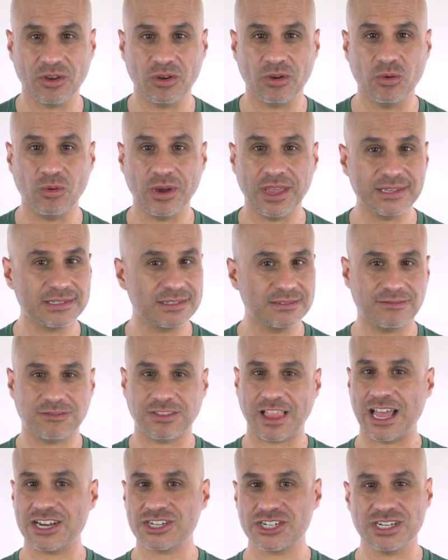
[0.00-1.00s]
who isn't
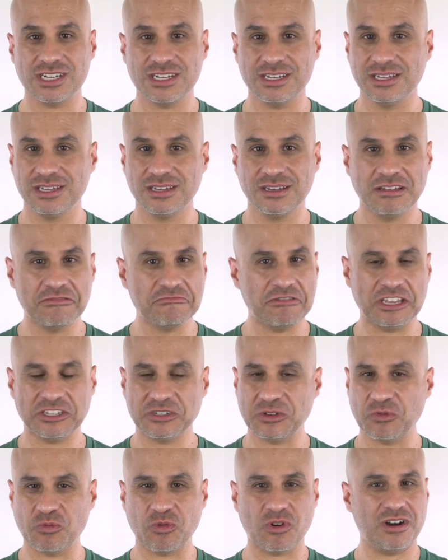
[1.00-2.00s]
flashy,
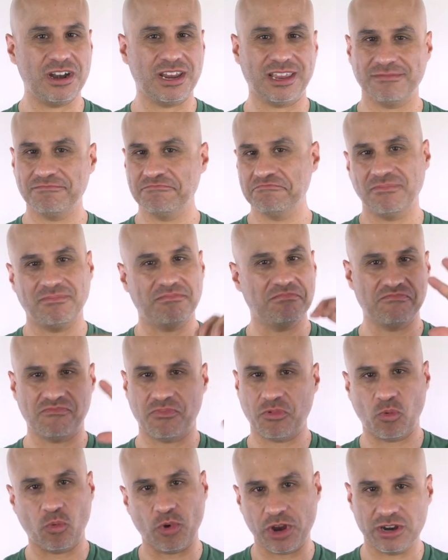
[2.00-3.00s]
isn't wearing
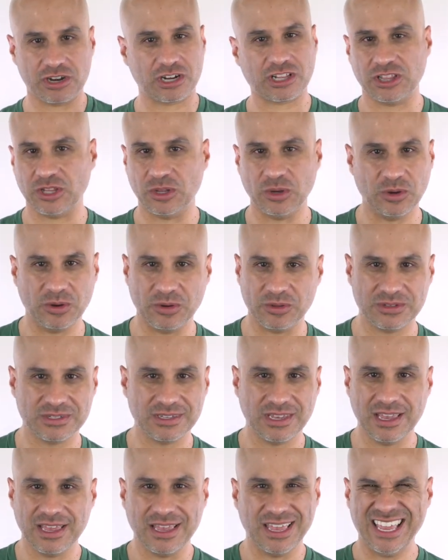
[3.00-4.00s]
weird
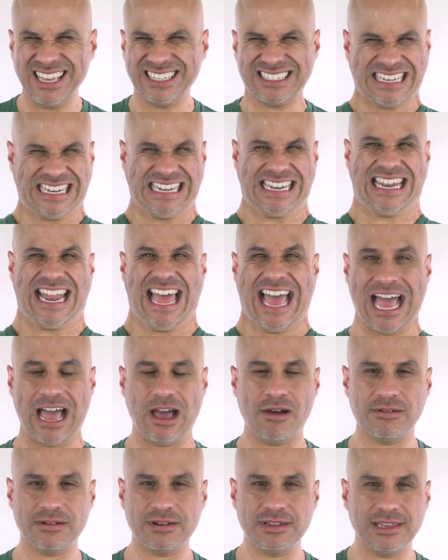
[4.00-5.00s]
clothes, isn't
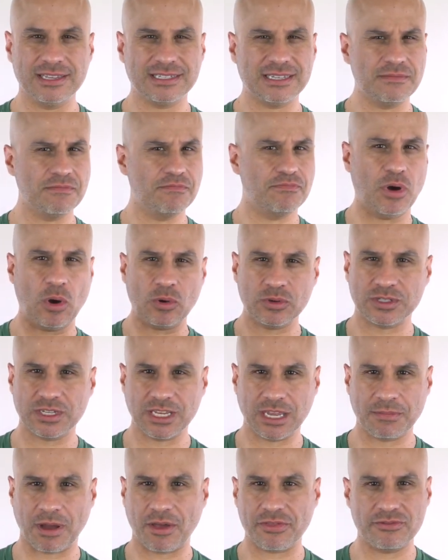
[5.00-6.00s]
loud, isn't
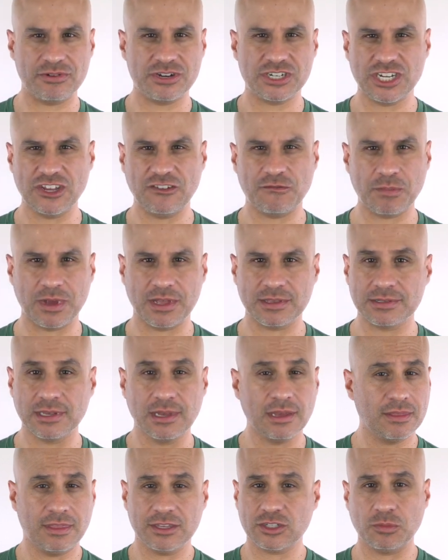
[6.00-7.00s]
boasting about their achievements?
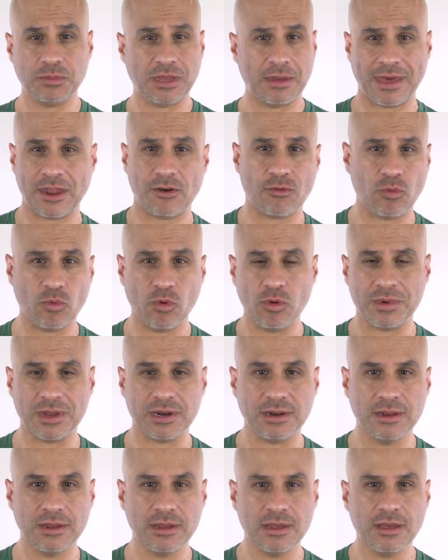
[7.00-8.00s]
This could be a man or a
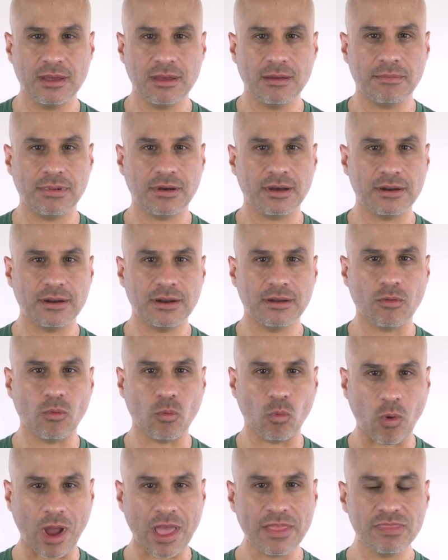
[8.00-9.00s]
woman, but
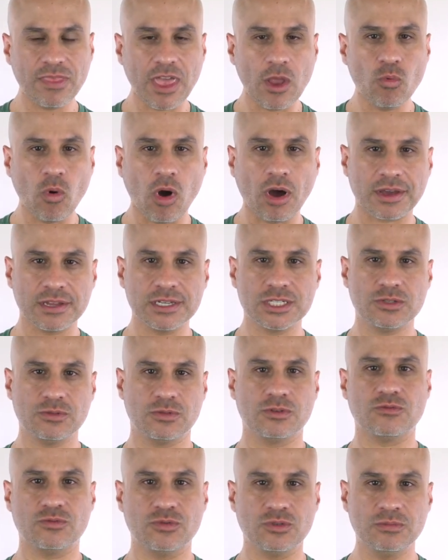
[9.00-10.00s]
when they walk into
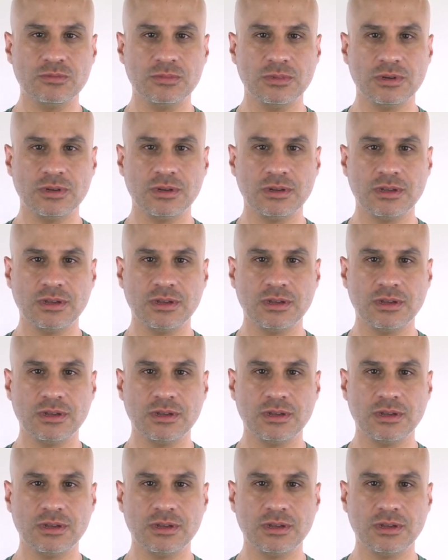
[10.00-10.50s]
the room,